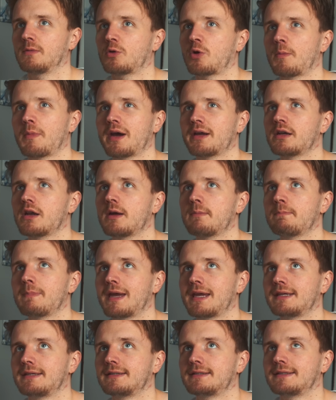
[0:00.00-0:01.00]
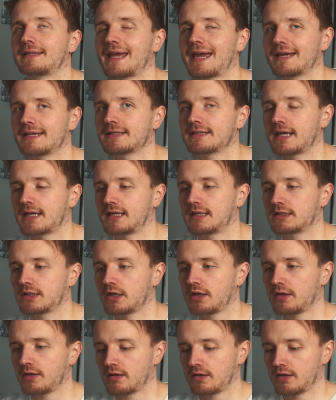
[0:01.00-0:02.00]
command line based text
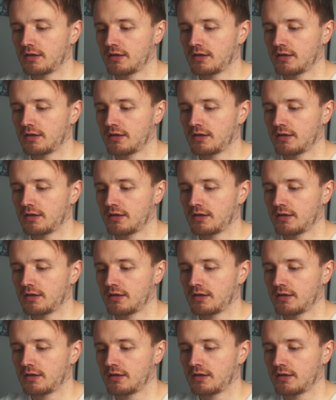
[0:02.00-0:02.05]
editor,